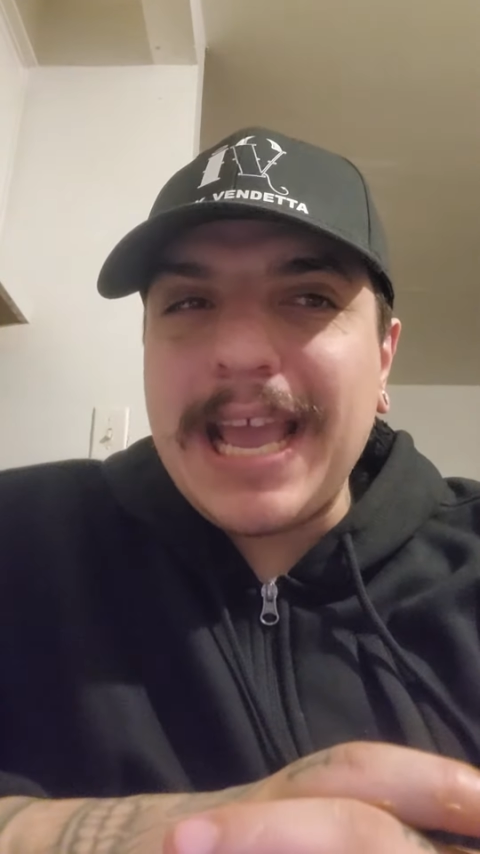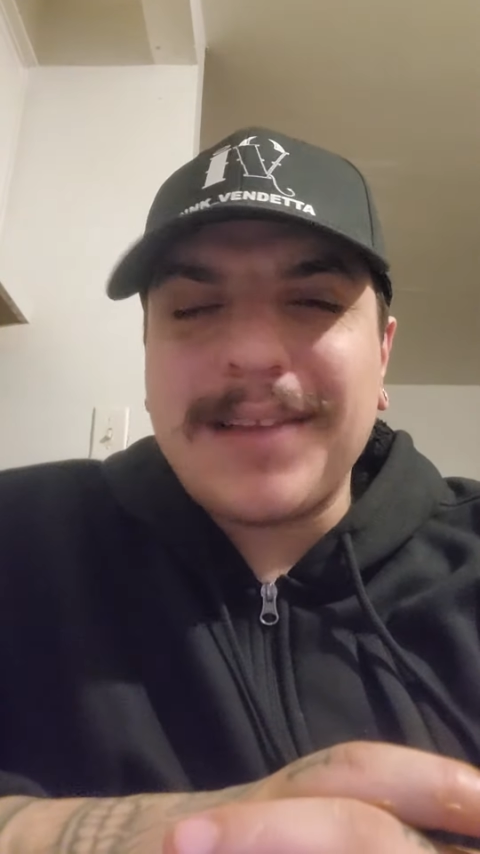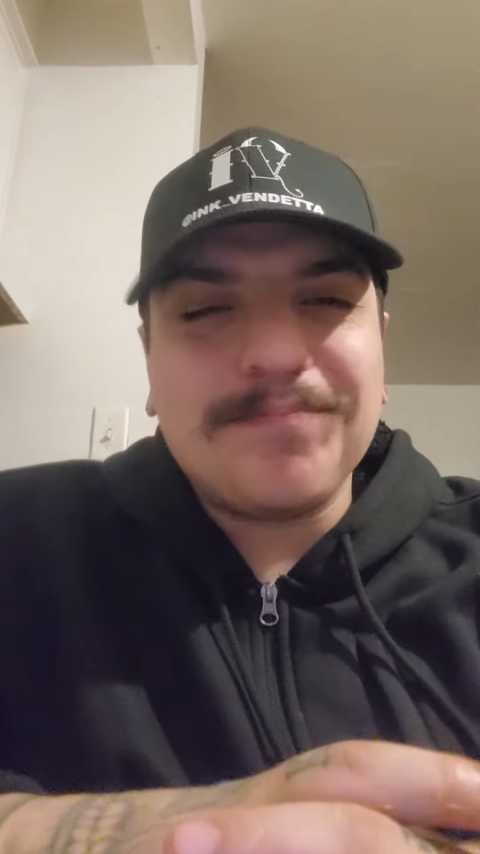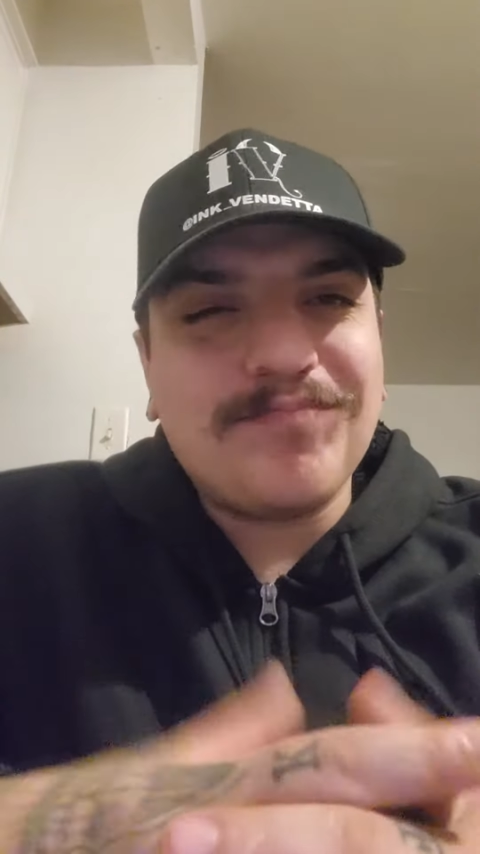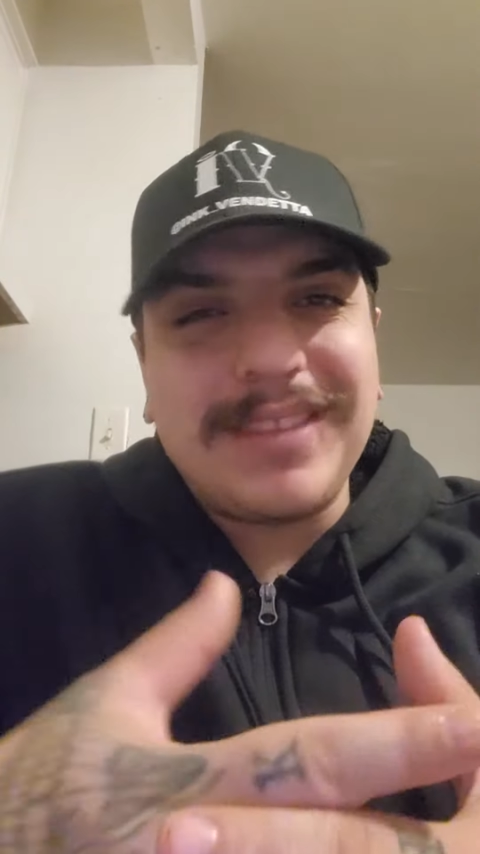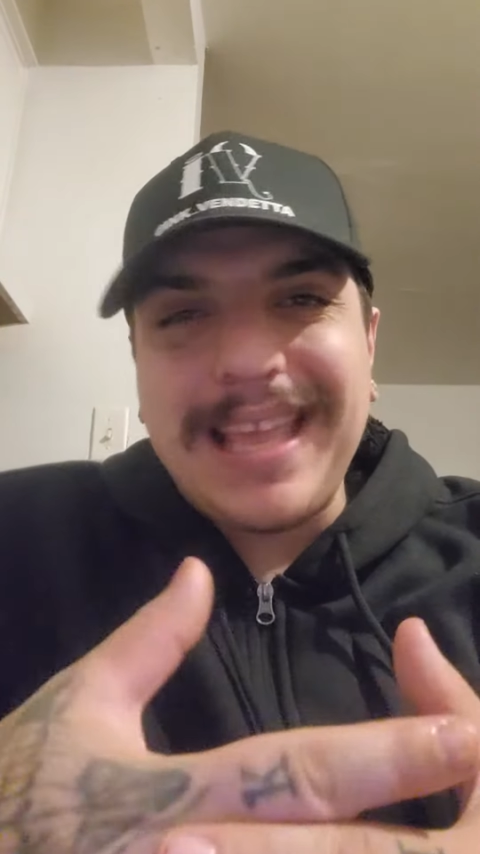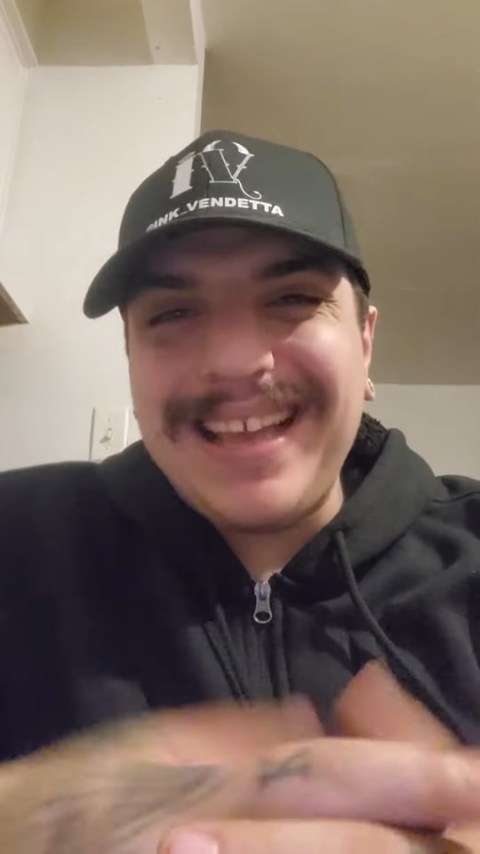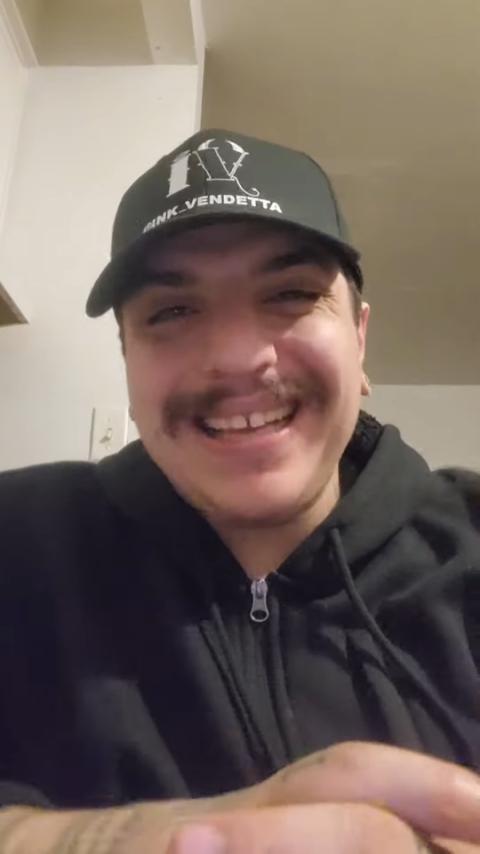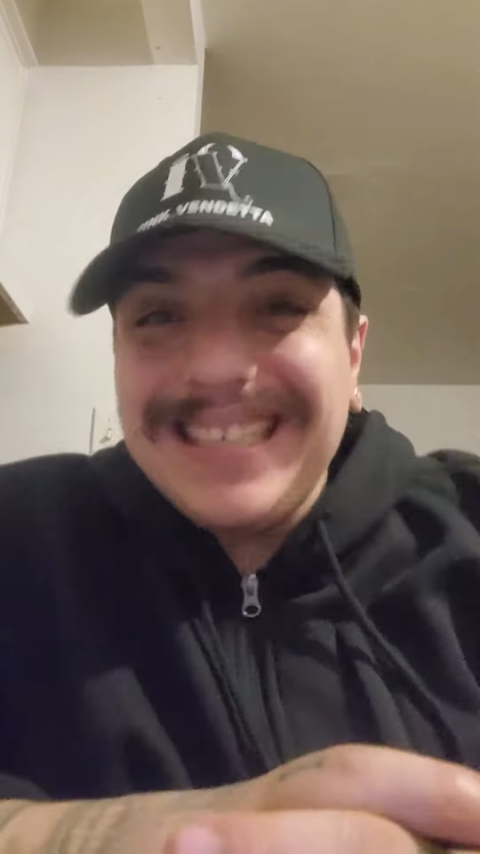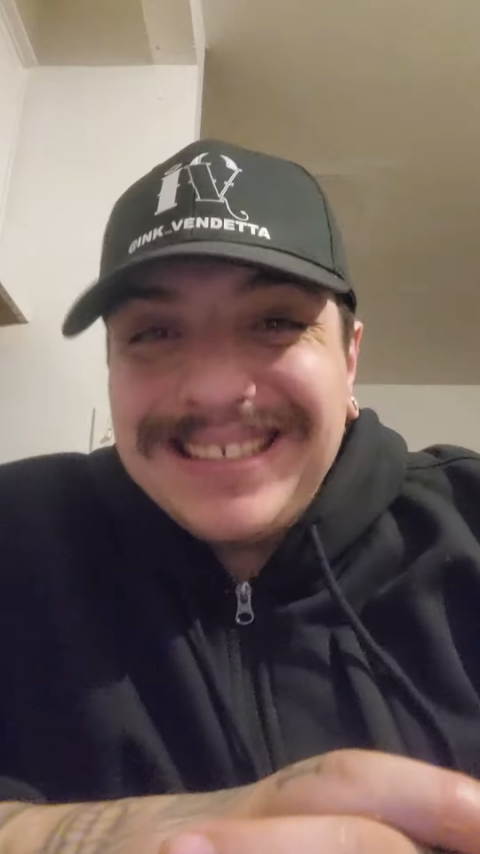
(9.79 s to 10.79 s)

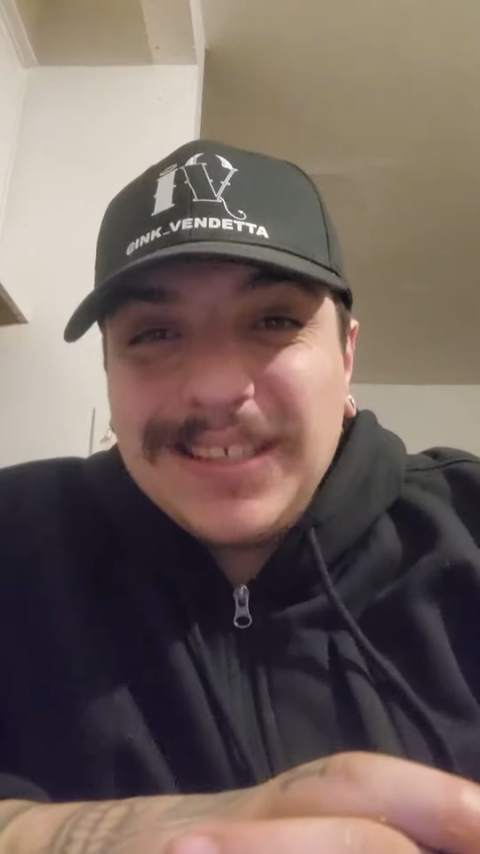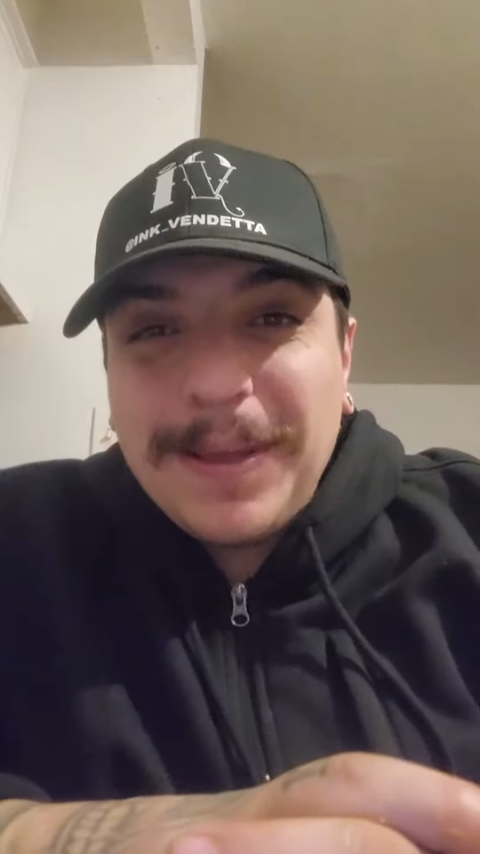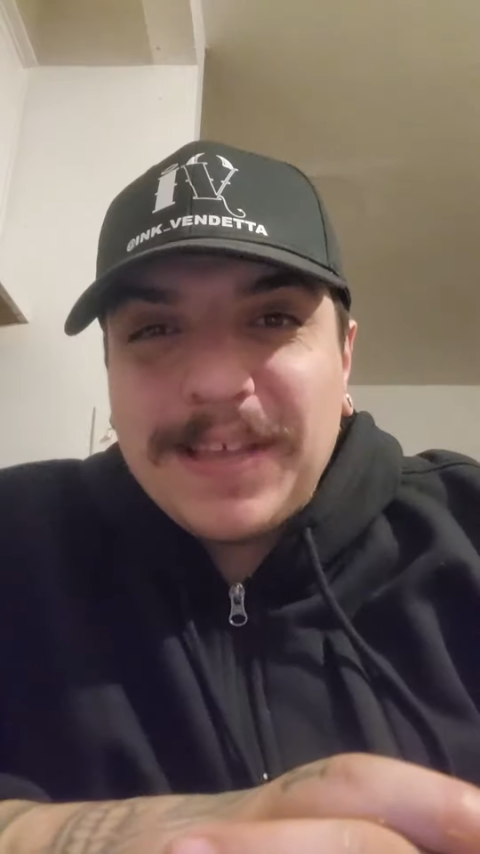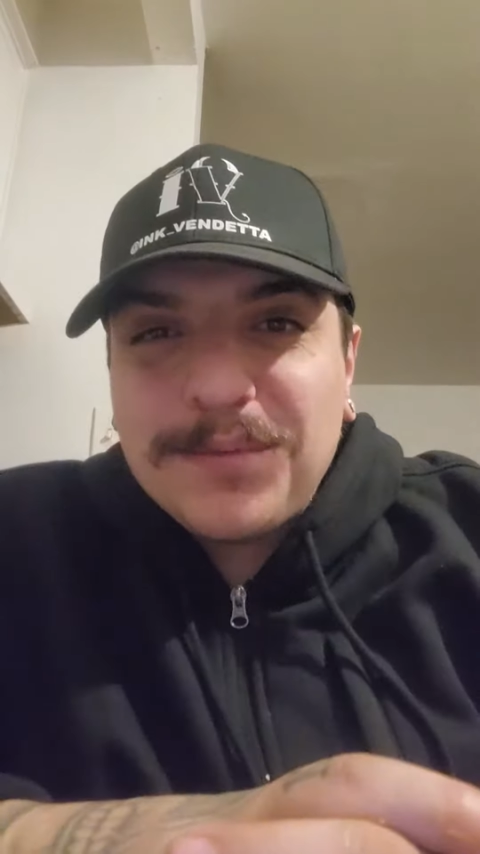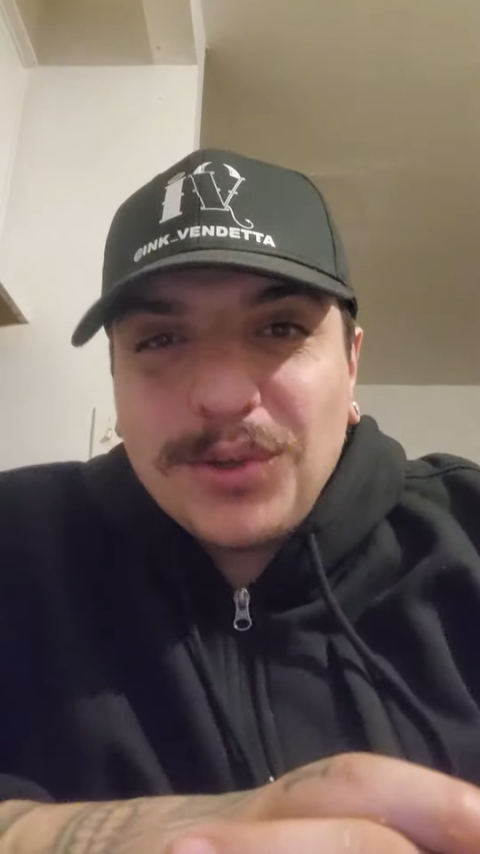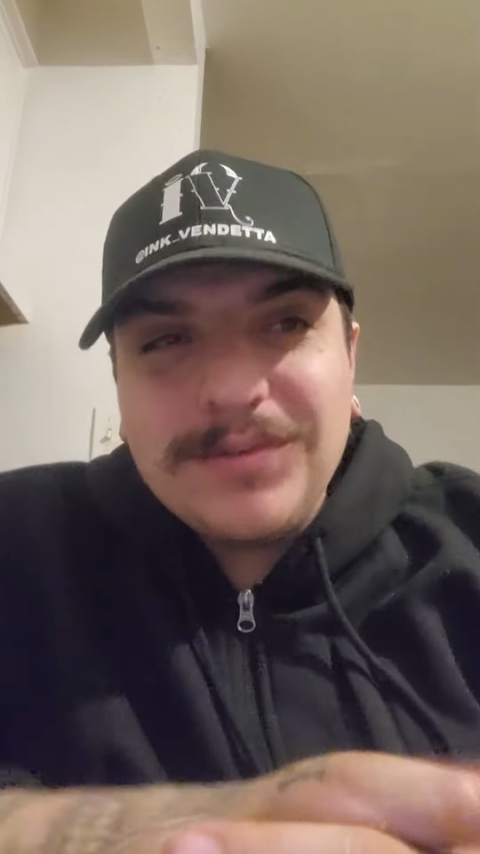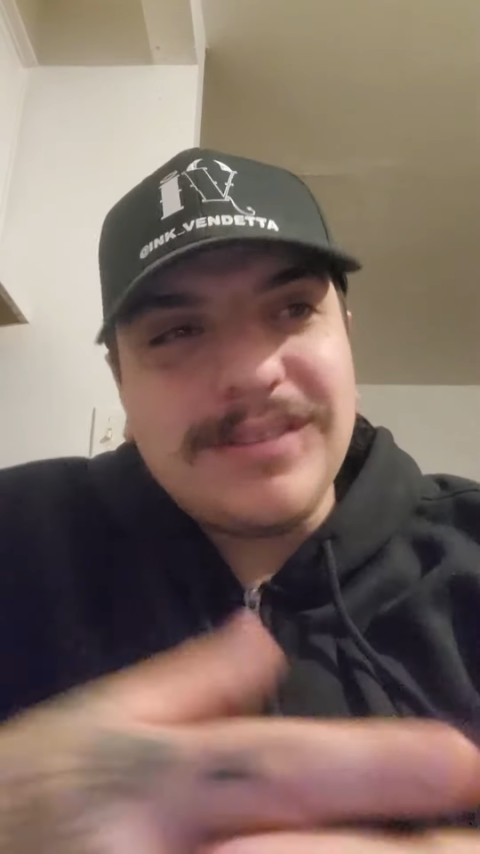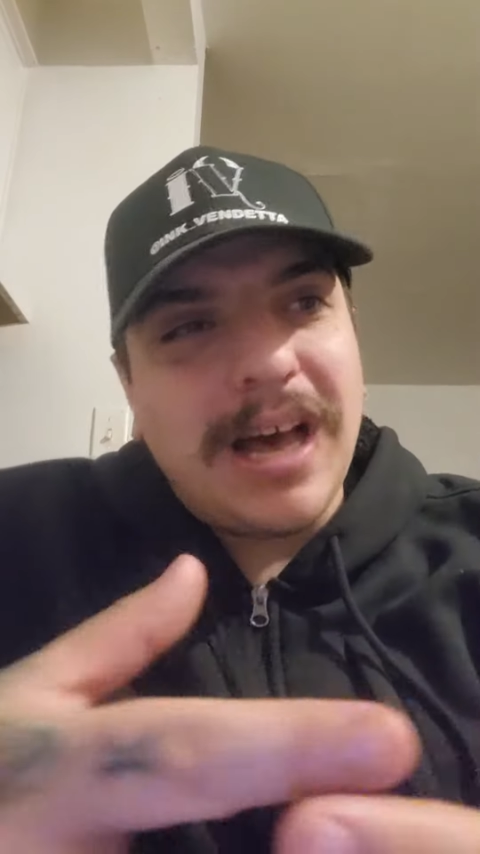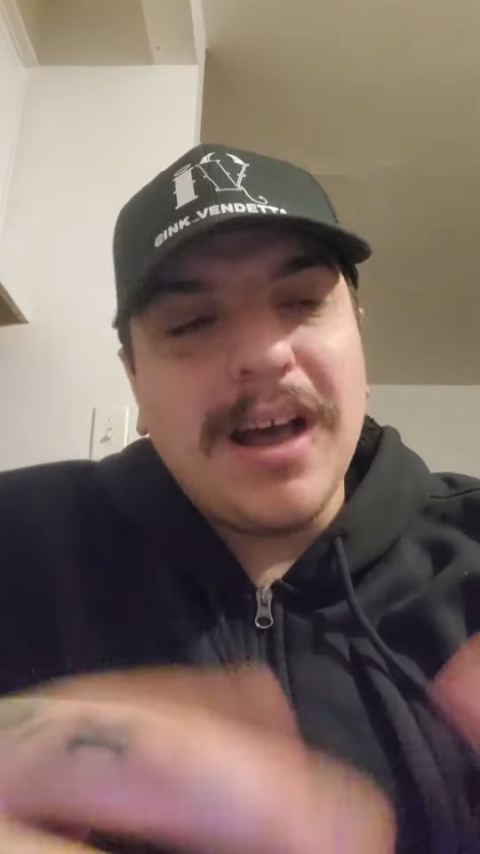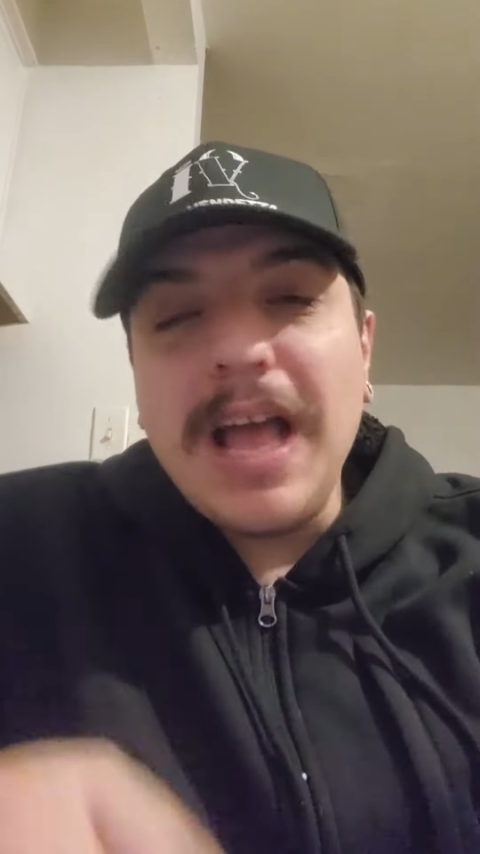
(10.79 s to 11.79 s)
it a bad
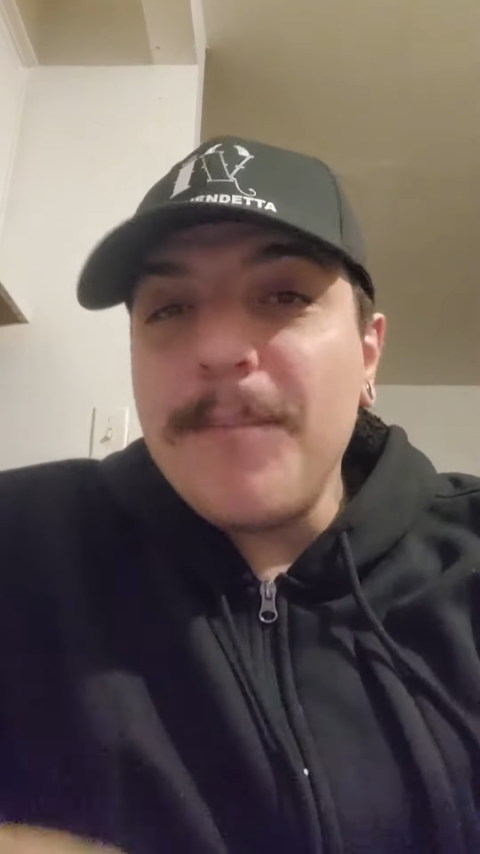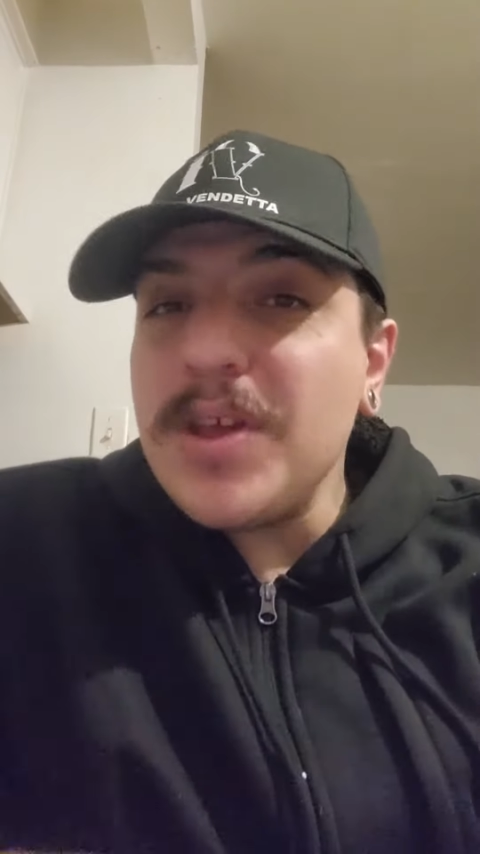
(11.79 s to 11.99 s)
episode? No.